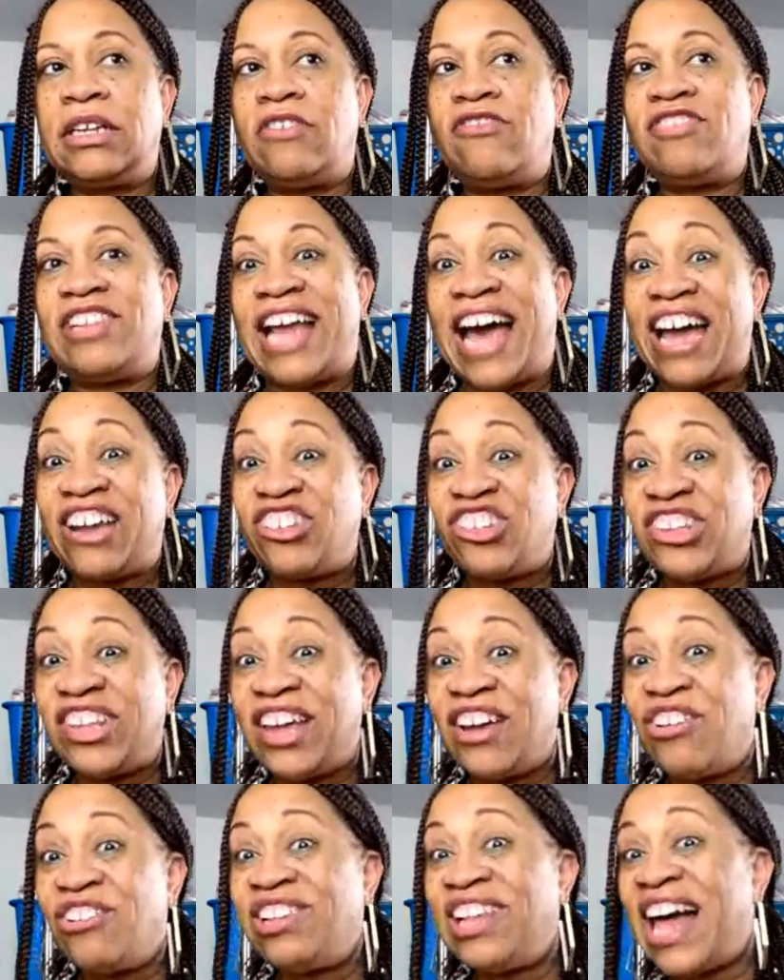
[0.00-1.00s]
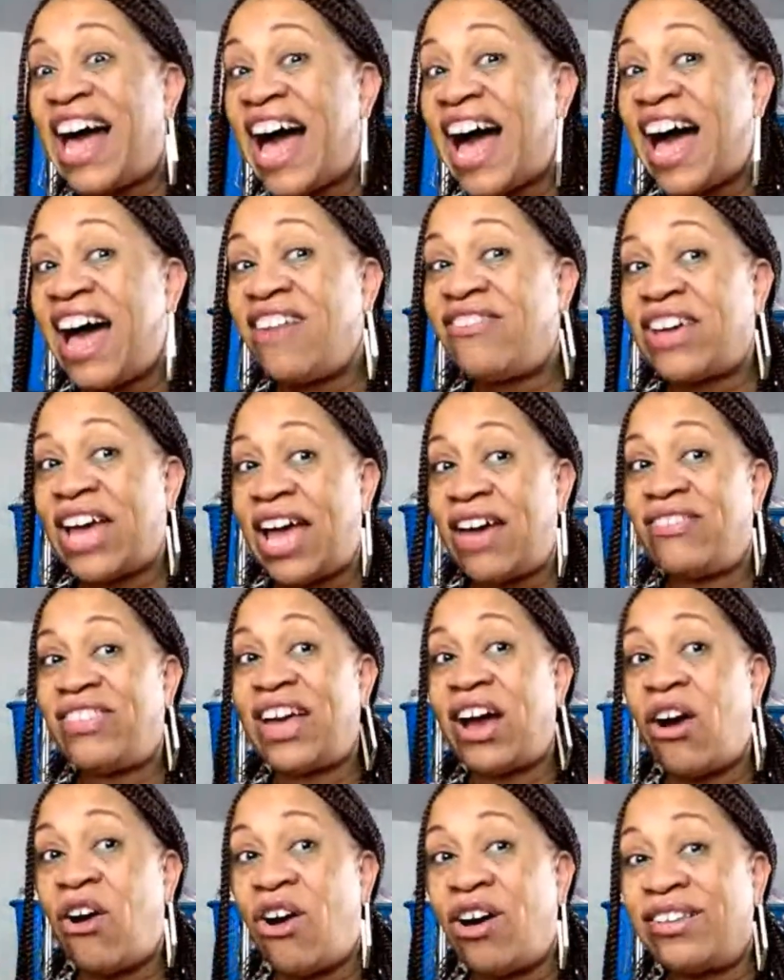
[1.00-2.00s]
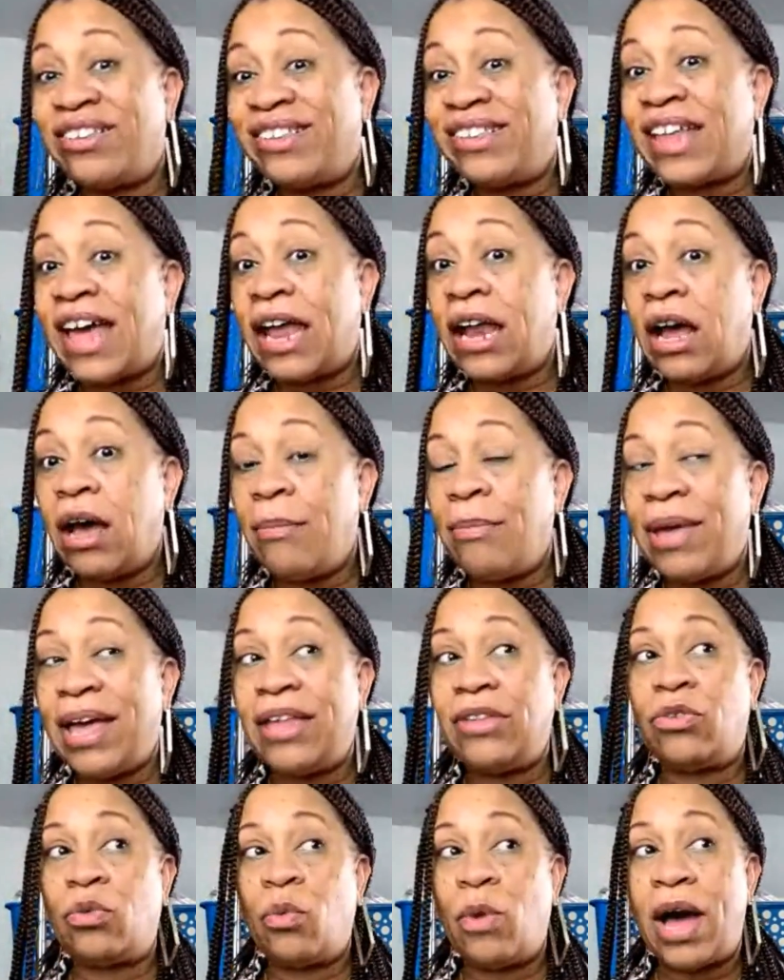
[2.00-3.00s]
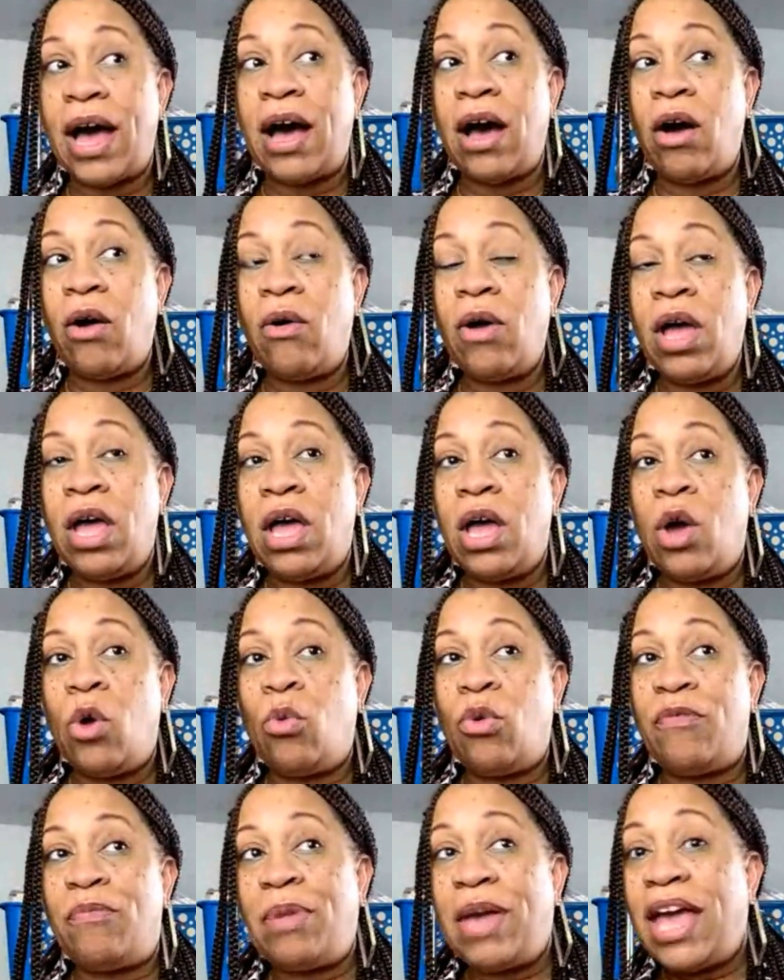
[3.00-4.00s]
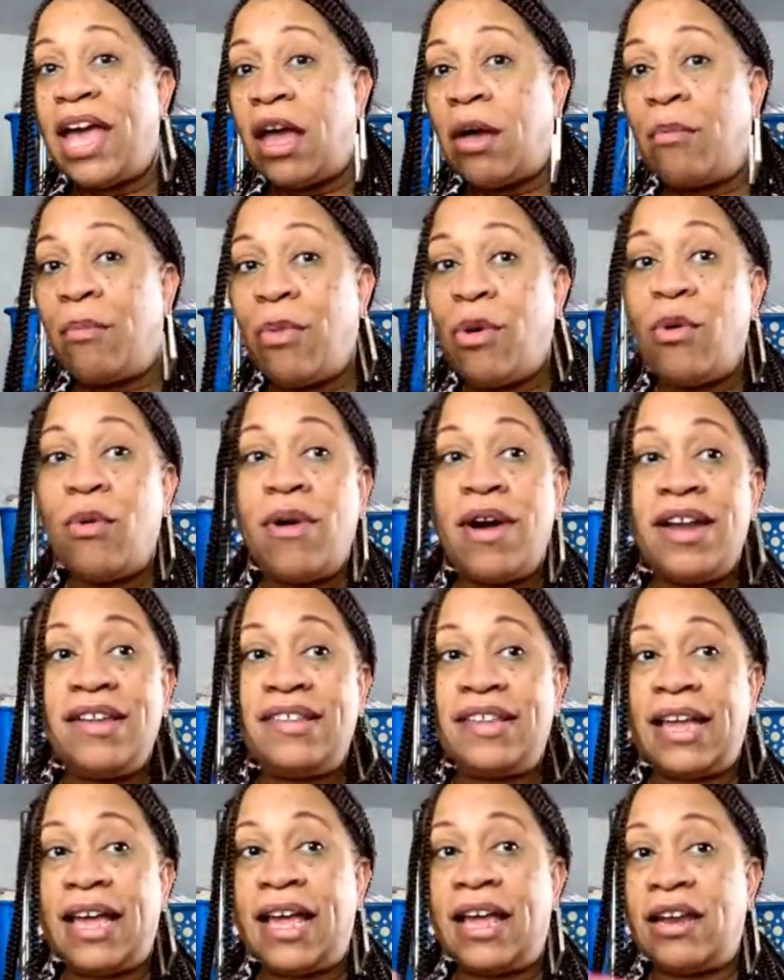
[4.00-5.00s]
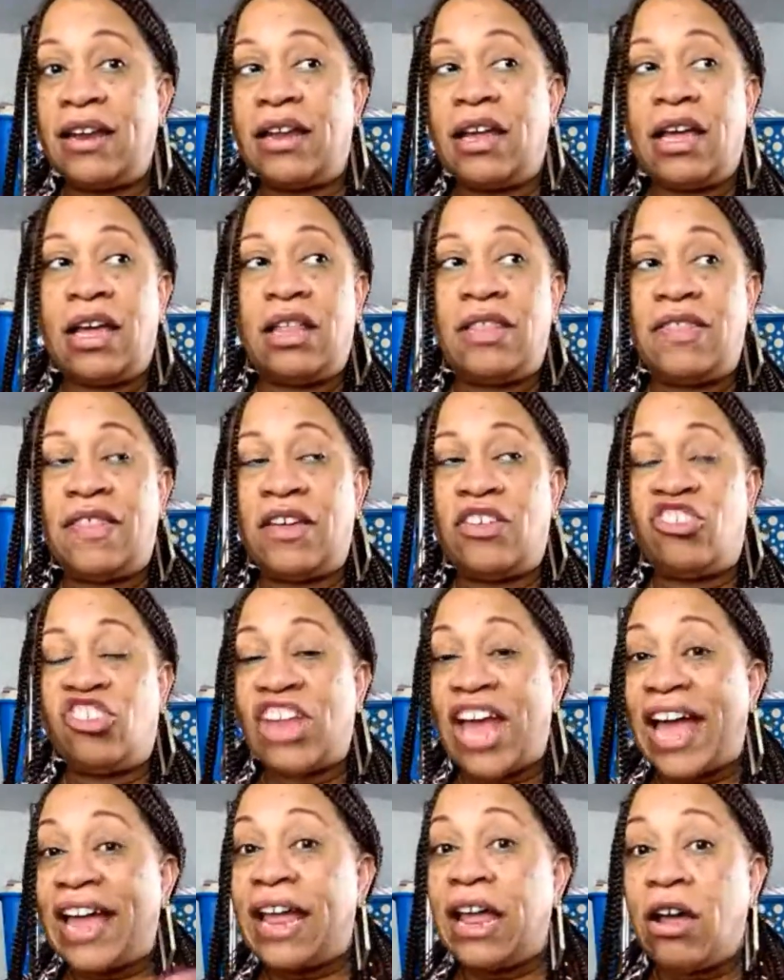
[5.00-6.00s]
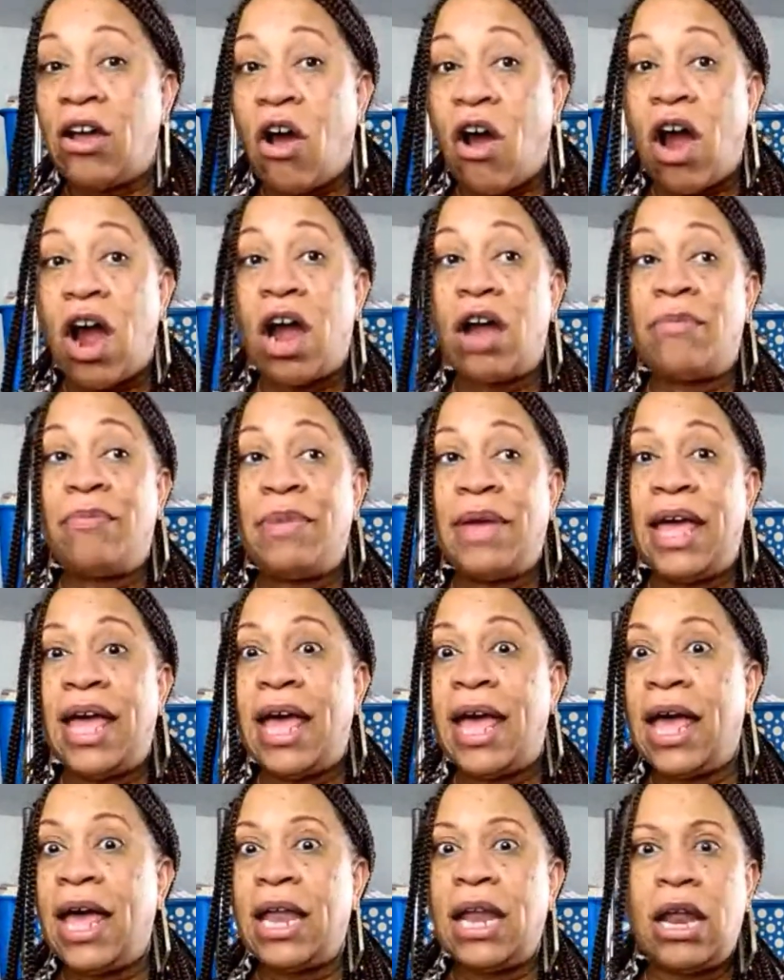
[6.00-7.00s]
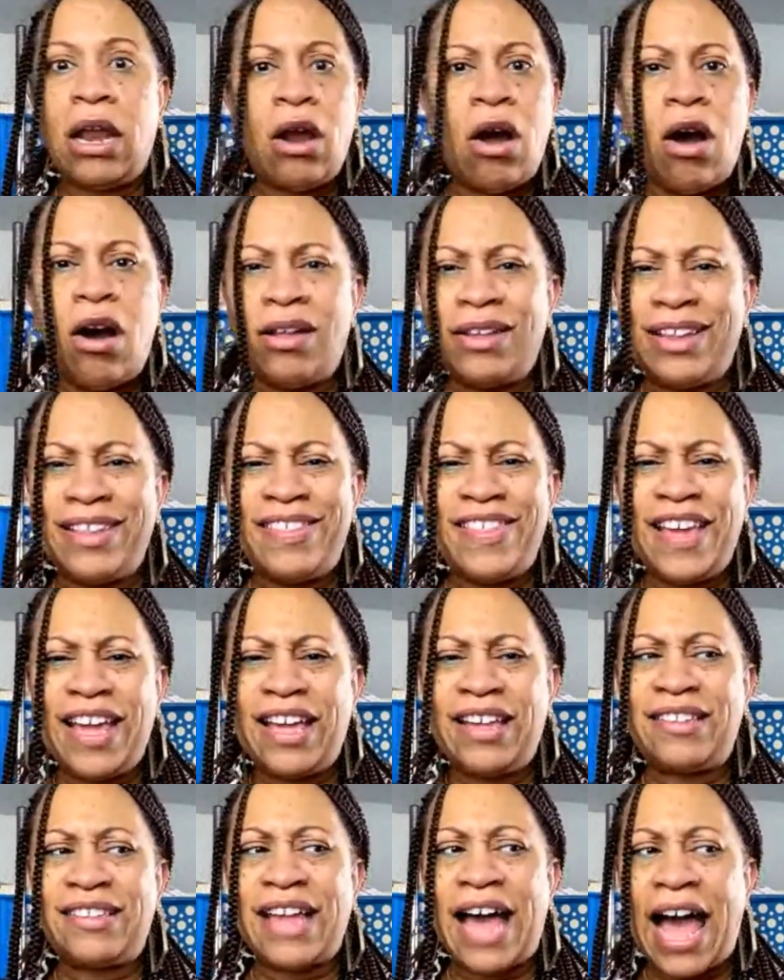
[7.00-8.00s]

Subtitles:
flash sale live. I have that all set up as well with pegboards and the shaggy carpet and all the things.